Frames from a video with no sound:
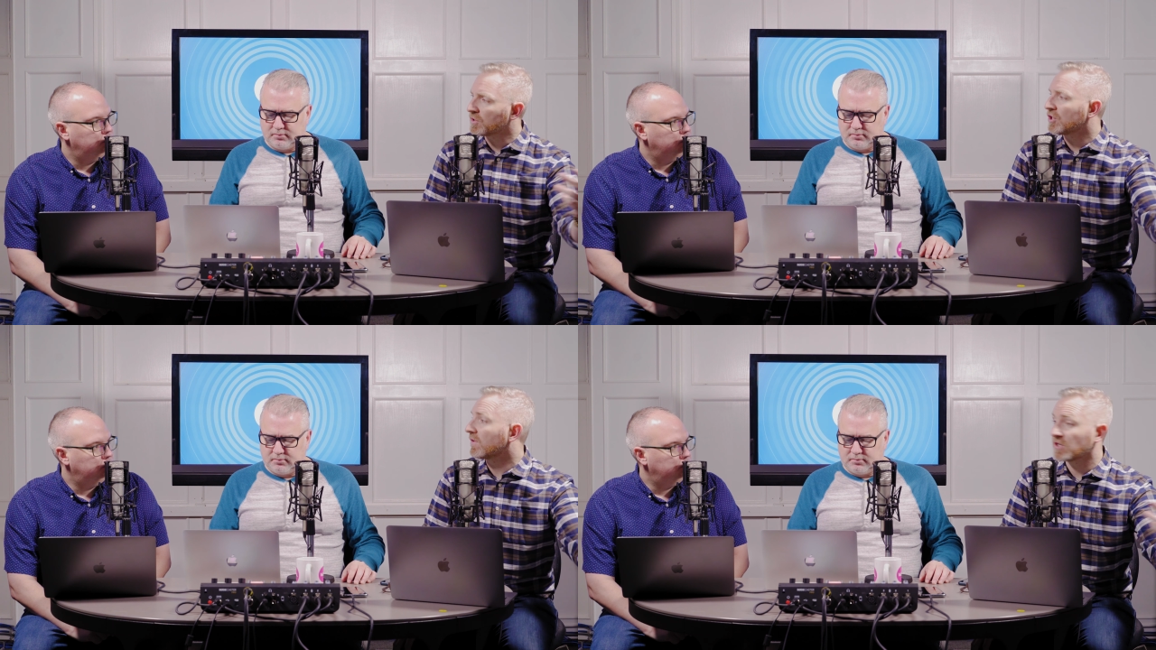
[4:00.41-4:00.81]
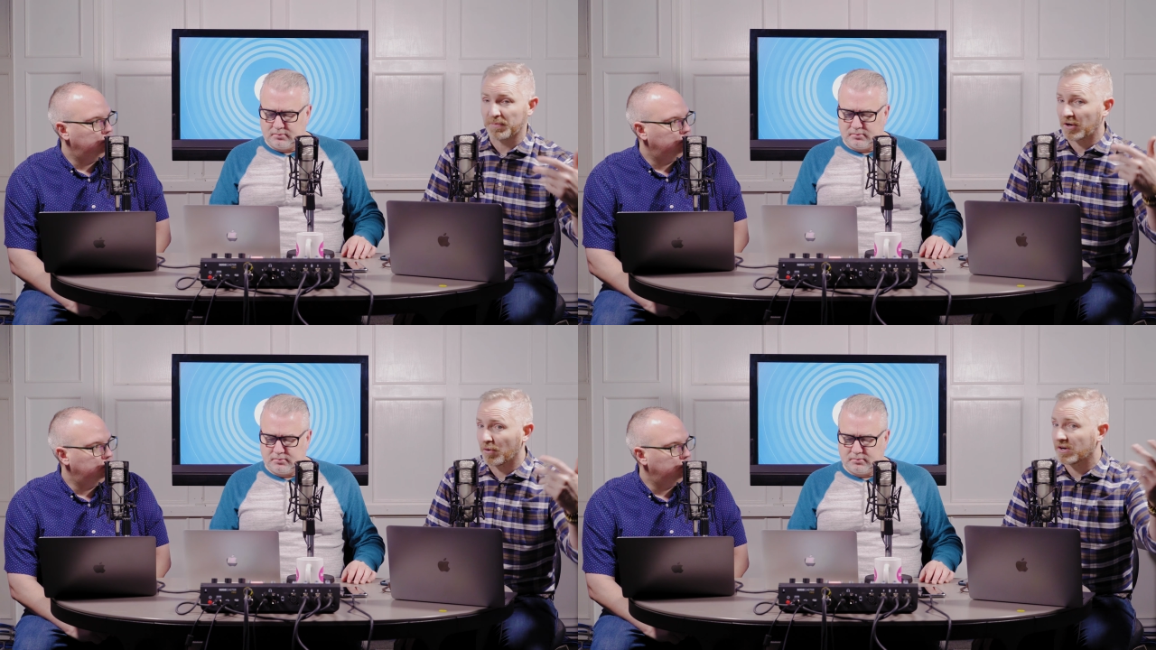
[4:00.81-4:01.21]
Speaker 1: switch over
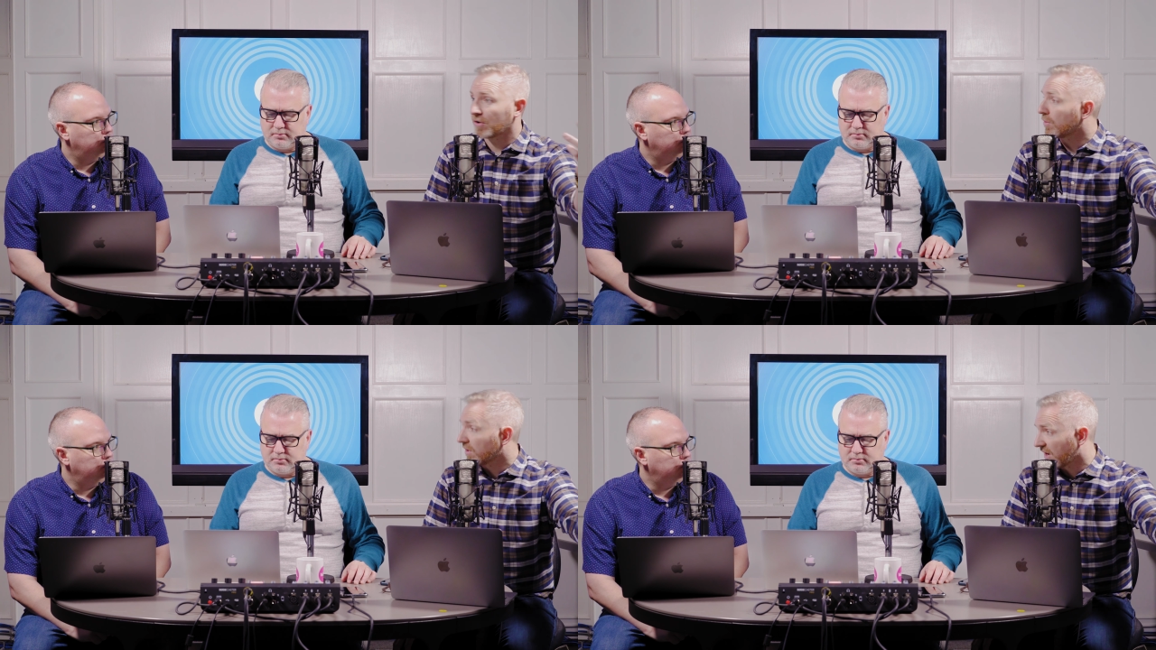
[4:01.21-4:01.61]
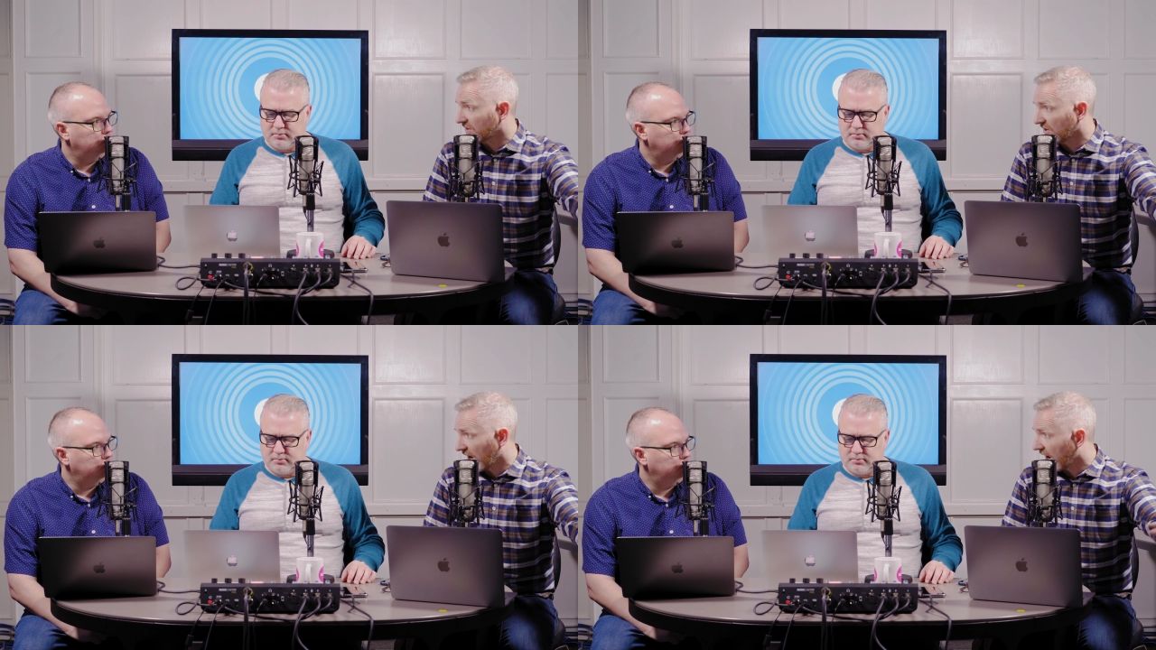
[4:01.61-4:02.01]
just by going to
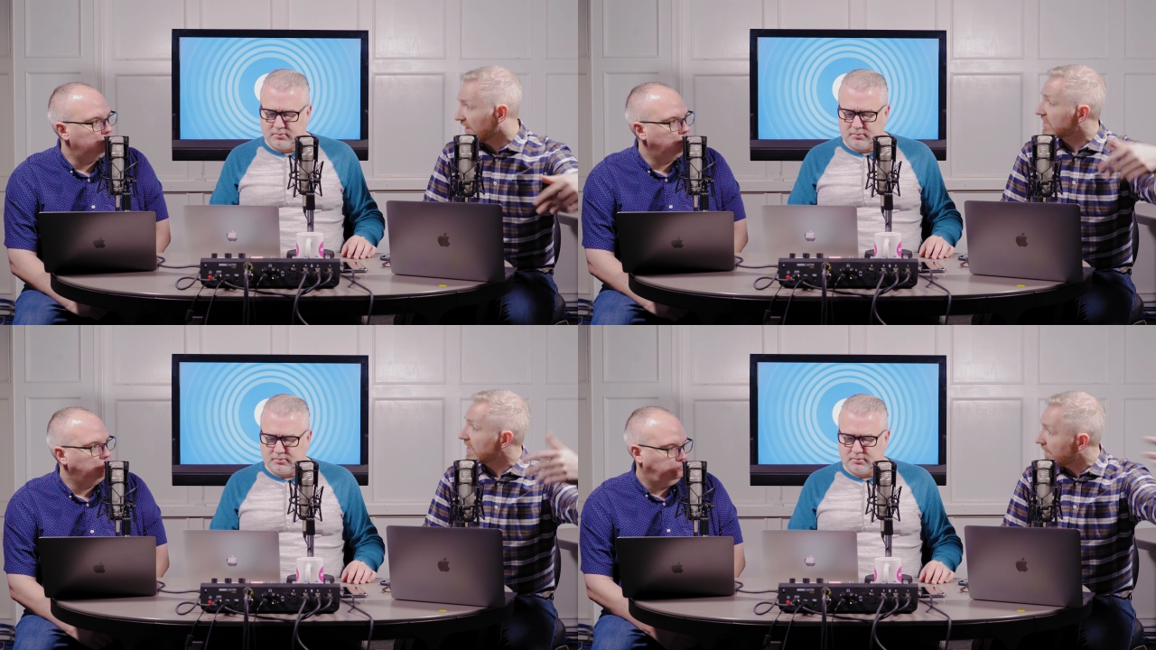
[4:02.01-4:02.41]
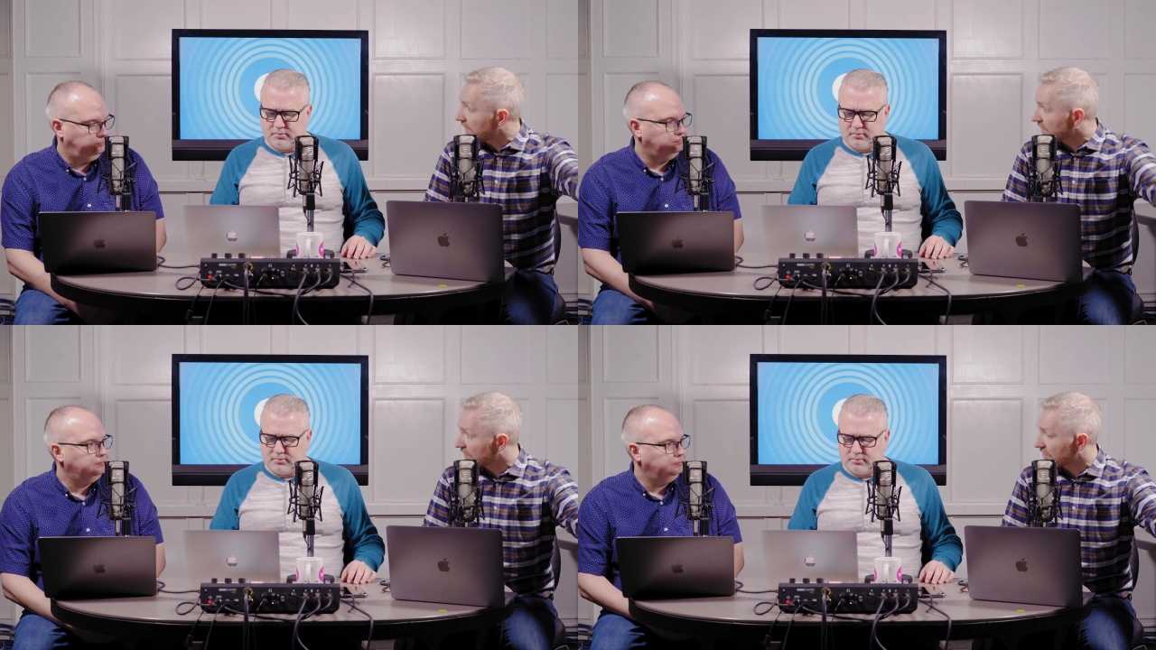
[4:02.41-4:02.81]
google.ca and seeing
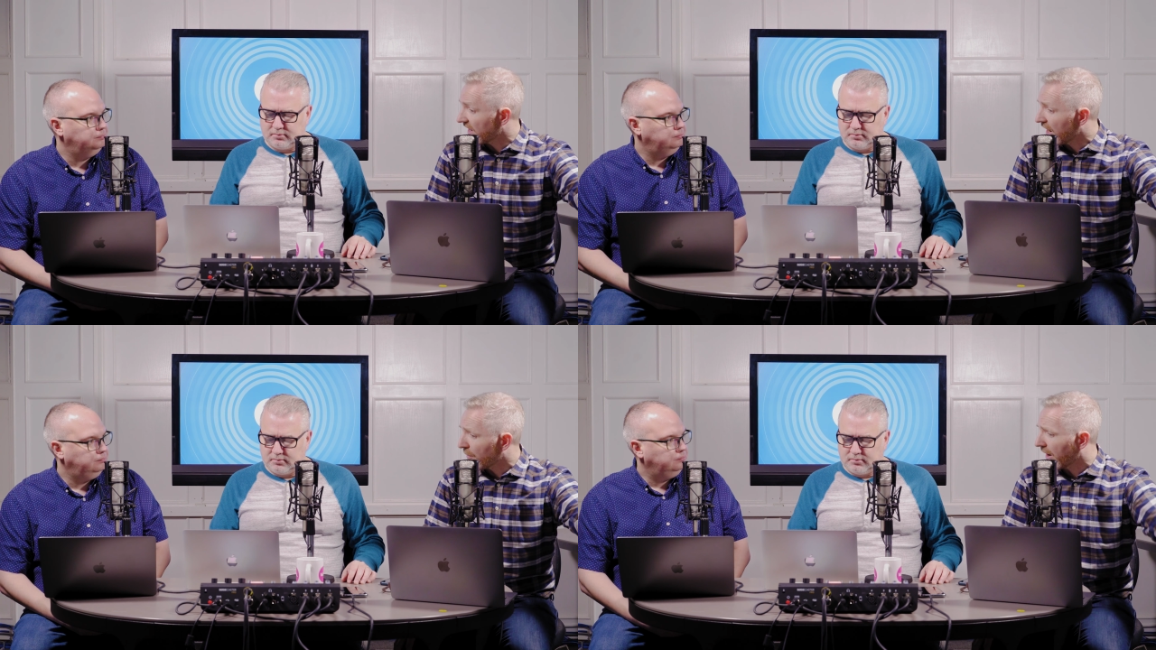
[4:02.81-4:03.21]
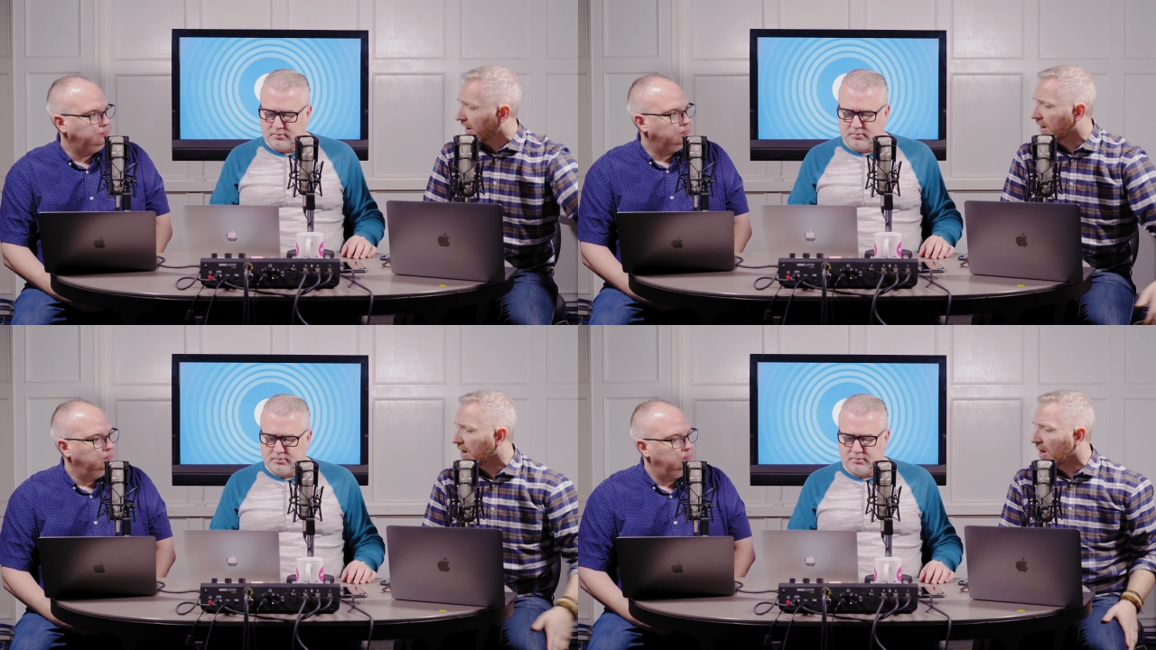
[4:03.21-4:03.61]
if you can search that
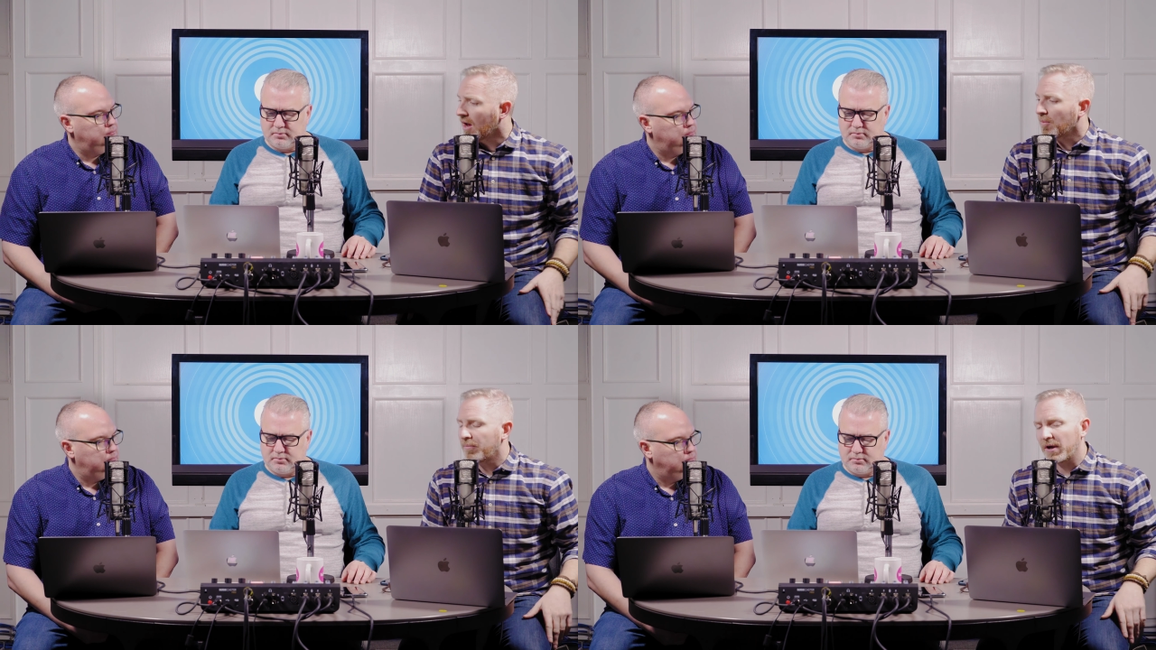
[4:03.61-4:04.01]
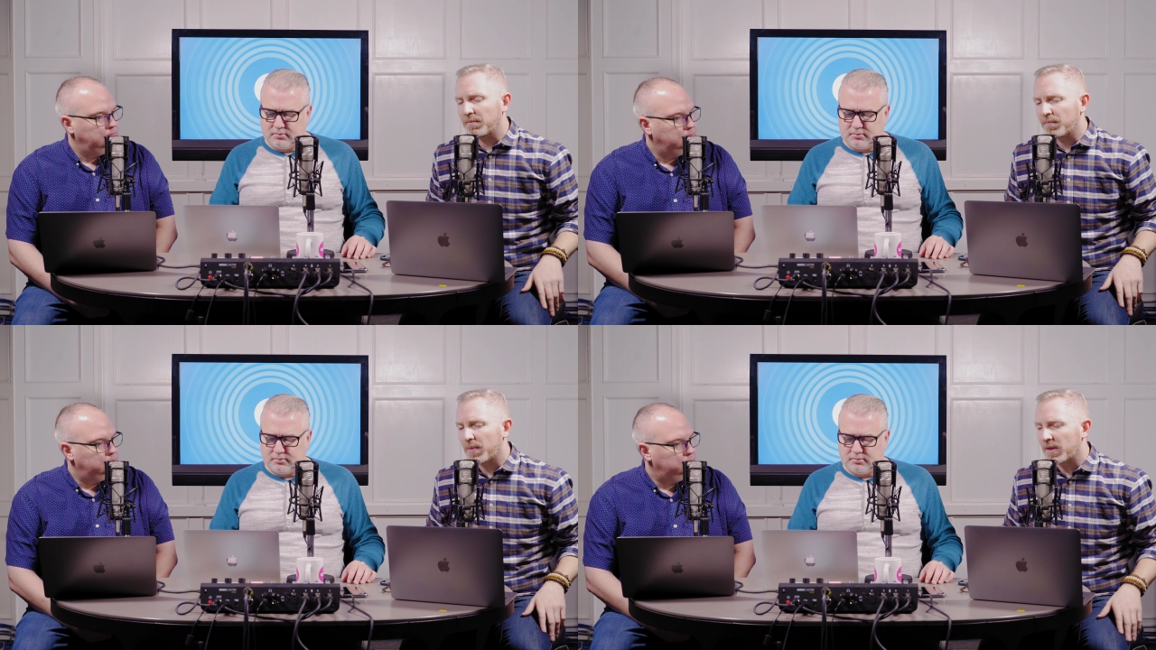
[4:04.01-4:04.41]
way.
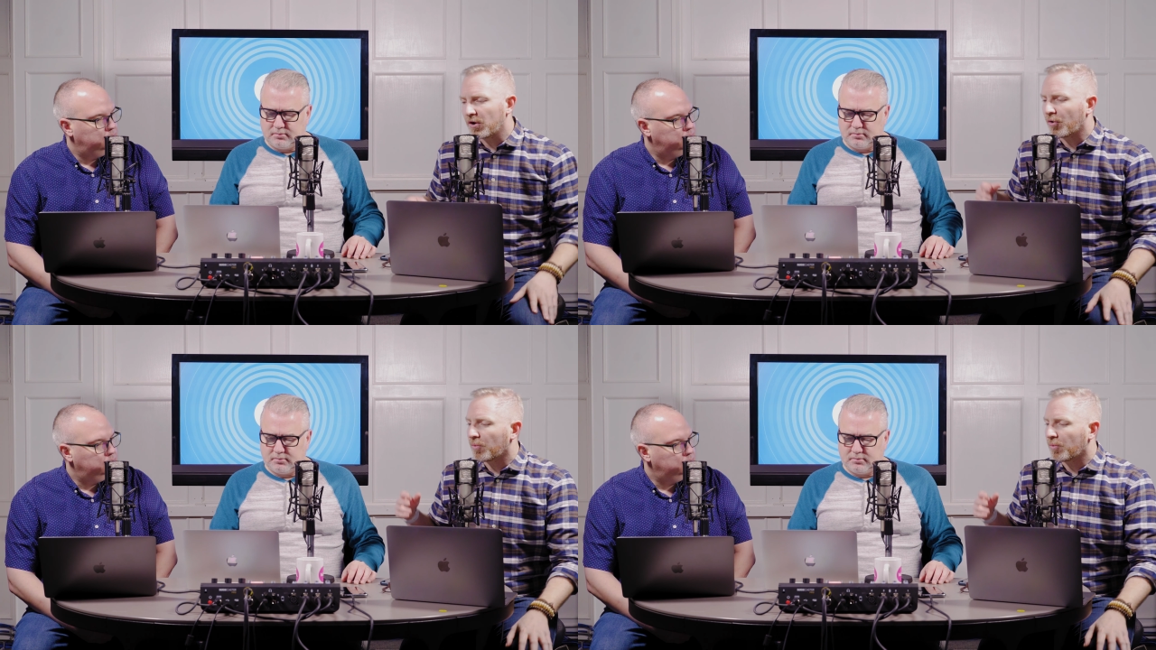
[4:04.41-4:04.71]
But, you